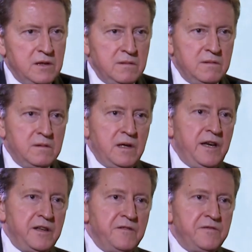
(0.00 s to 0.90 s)
well,
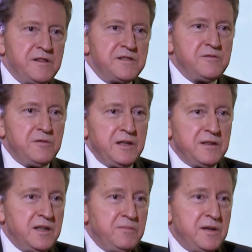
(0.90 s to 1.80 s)
air defense or
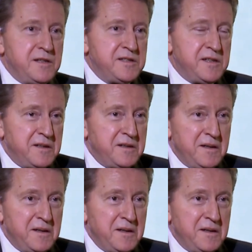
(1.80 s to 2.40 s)
anti-ballistic